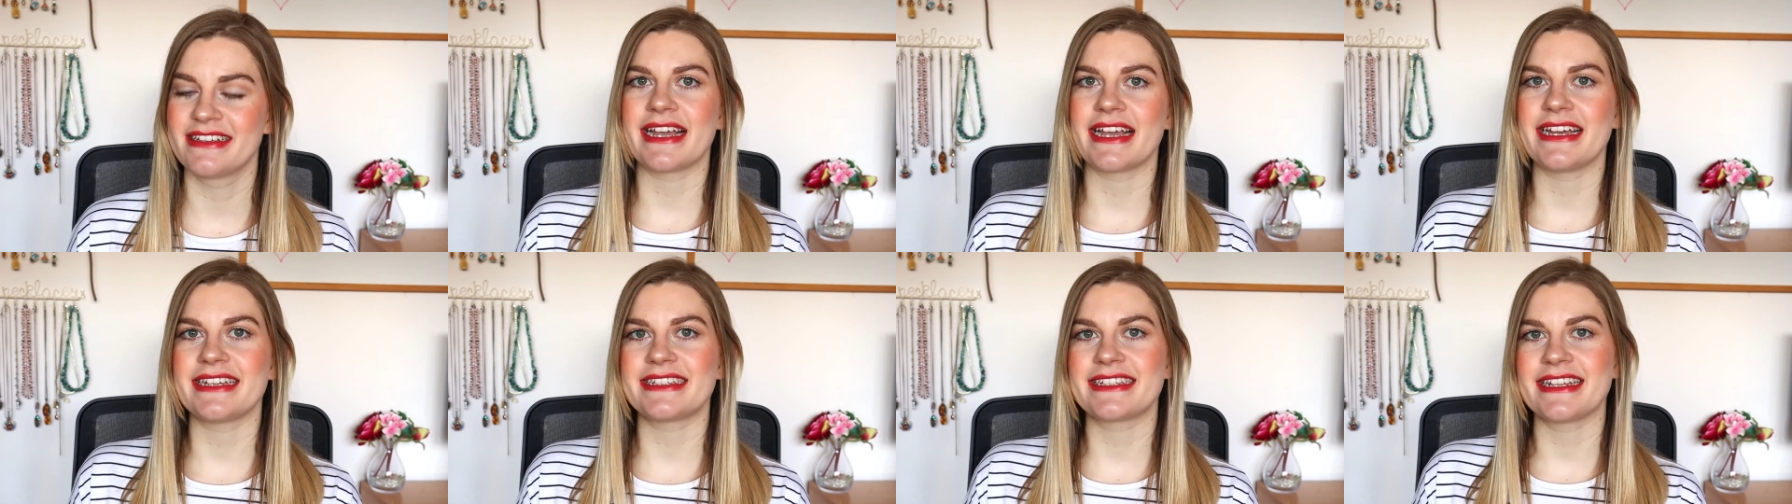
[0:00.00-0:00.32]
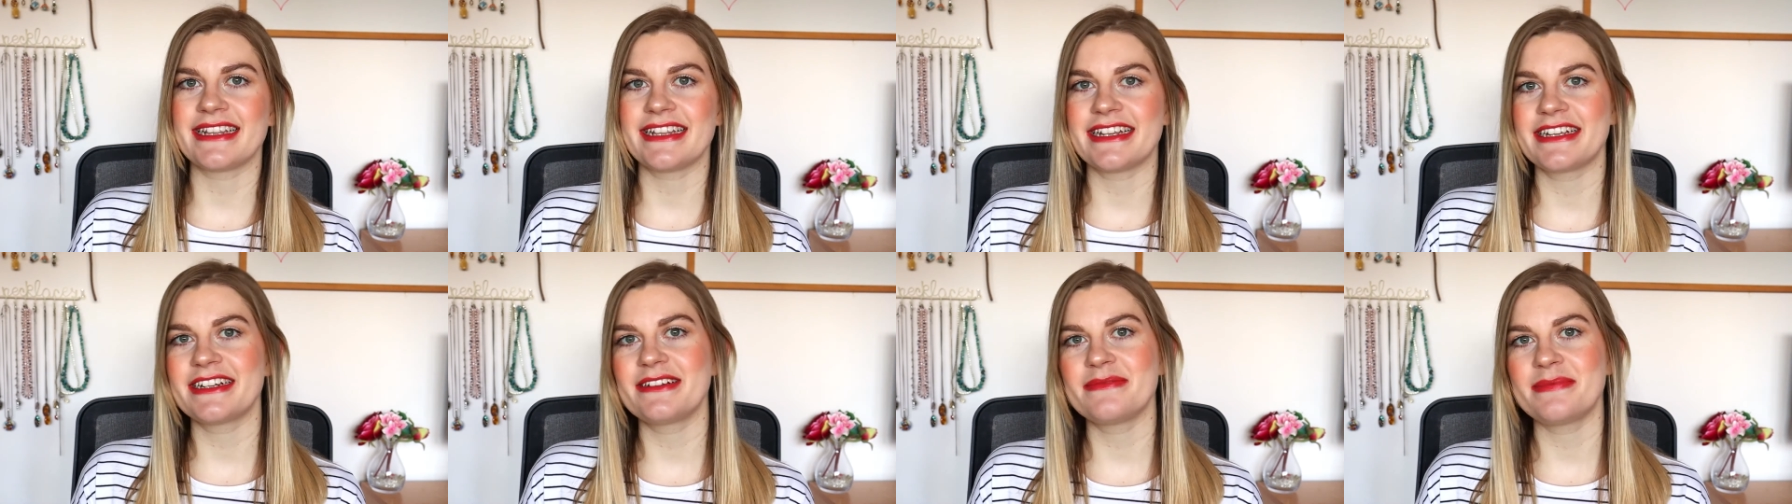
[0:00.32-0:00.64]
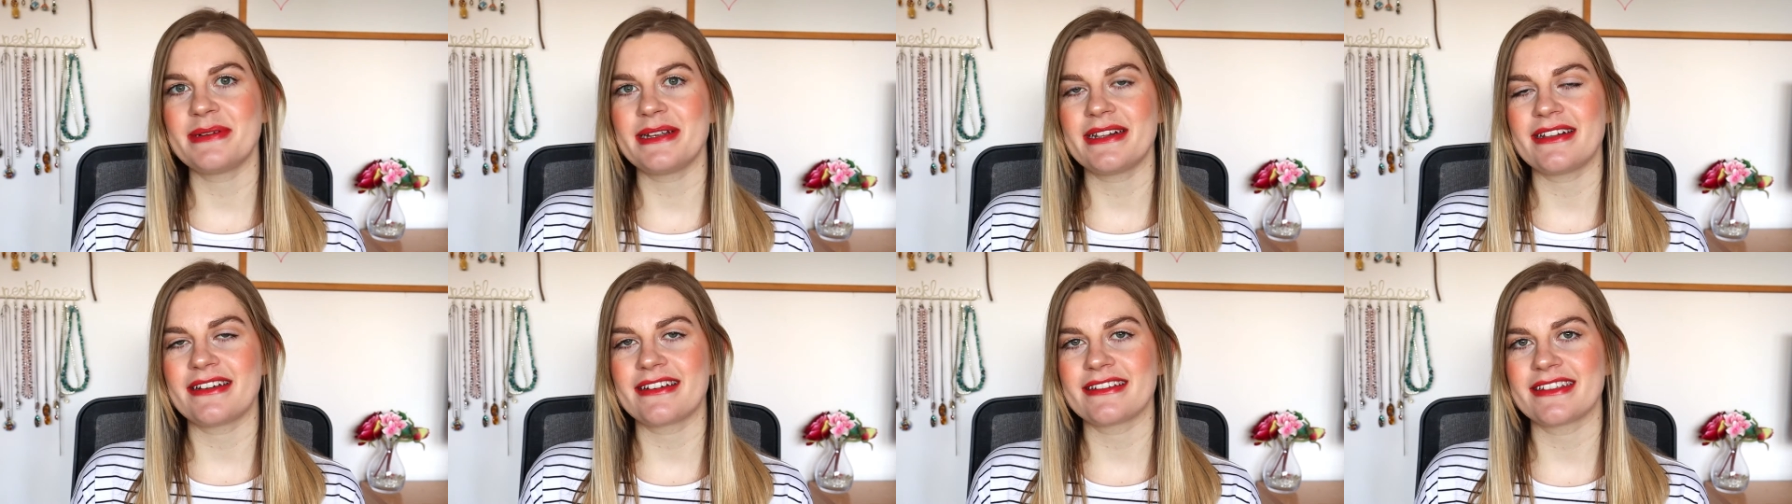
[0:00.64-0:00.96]
It's a little
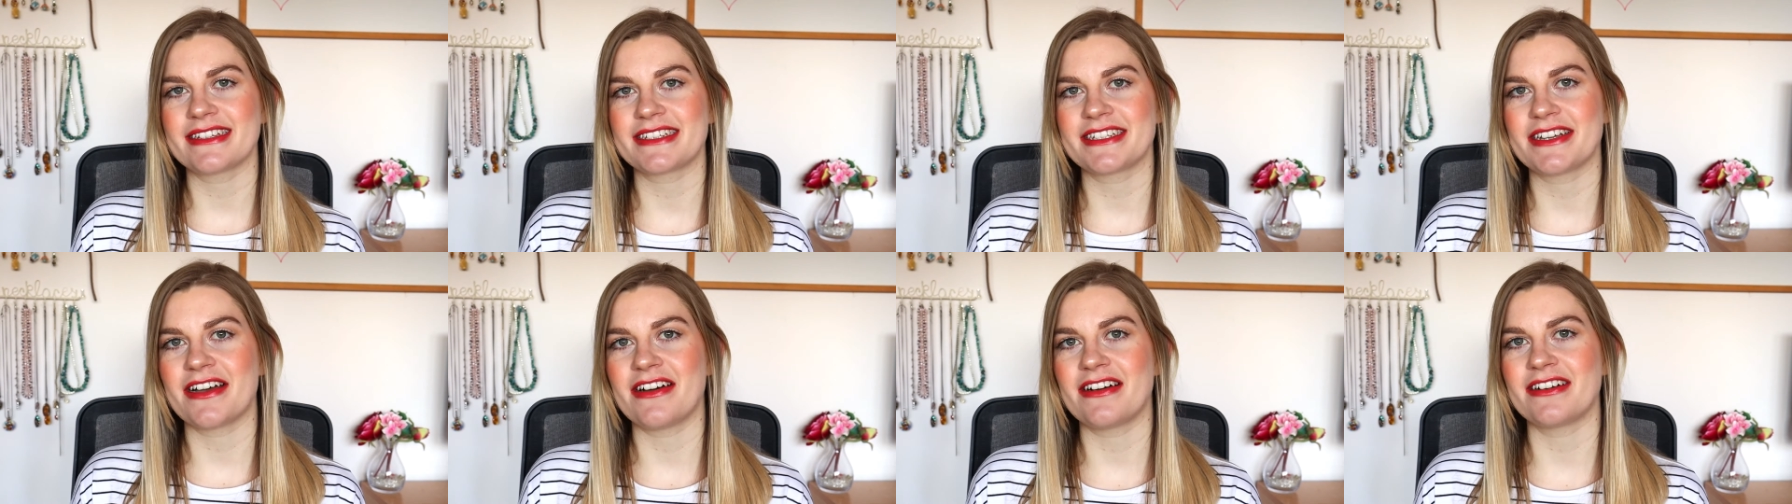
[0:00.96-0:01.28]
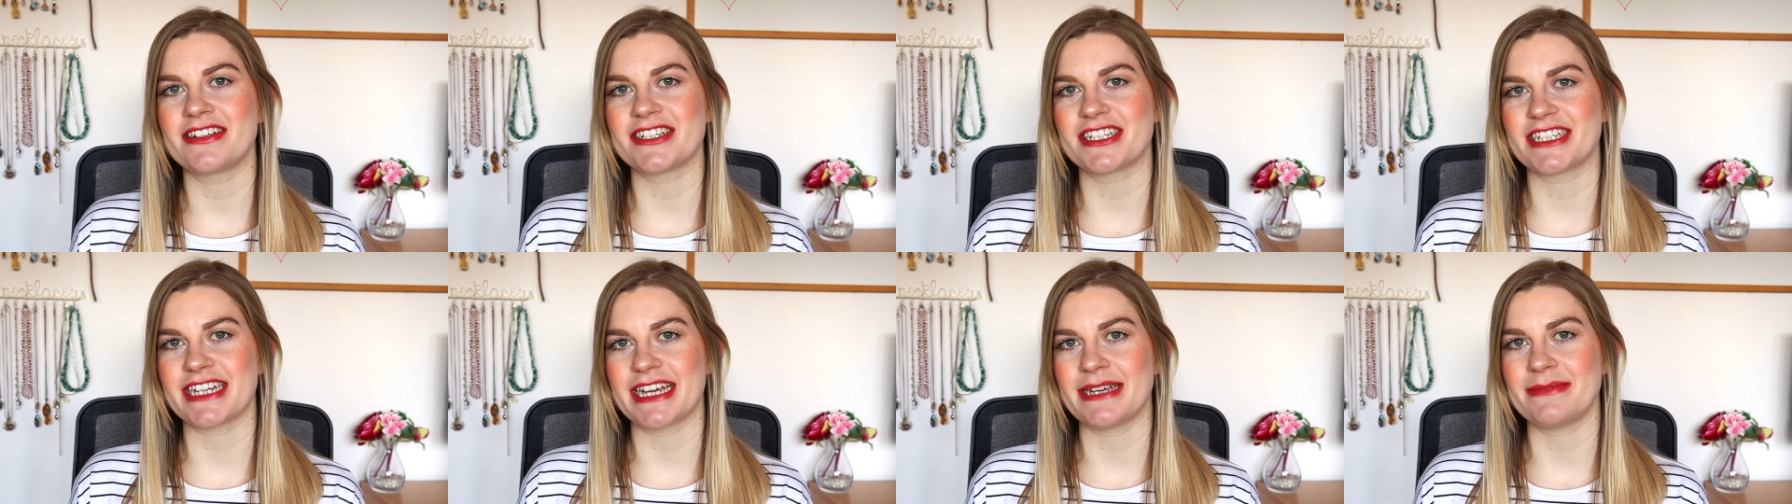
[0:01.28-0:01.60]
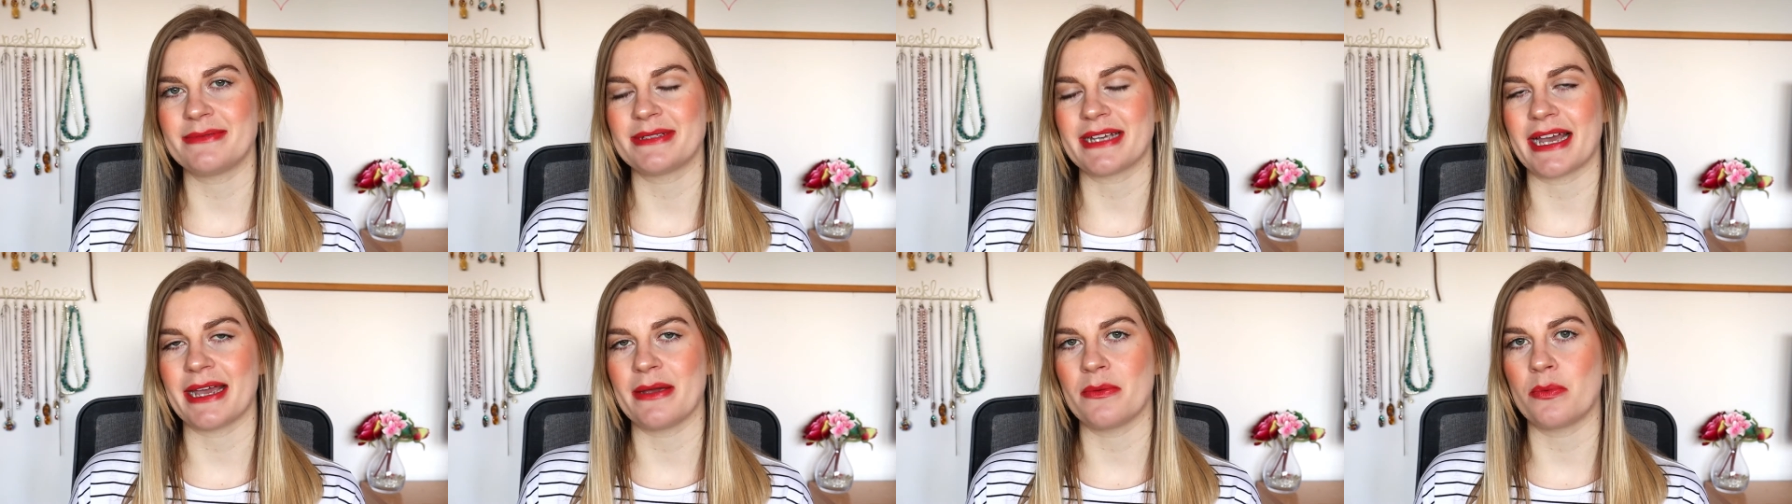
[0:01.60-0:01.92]
bit like the Tarte
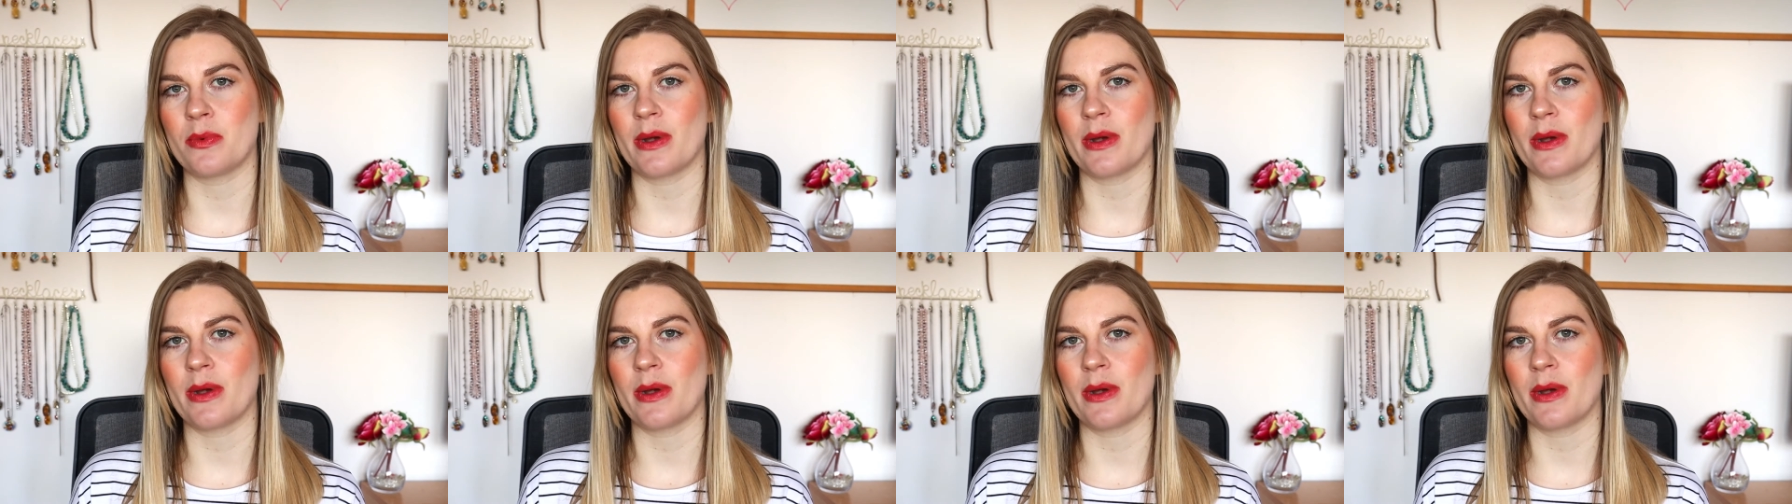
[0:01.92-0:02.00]
Shape Tape,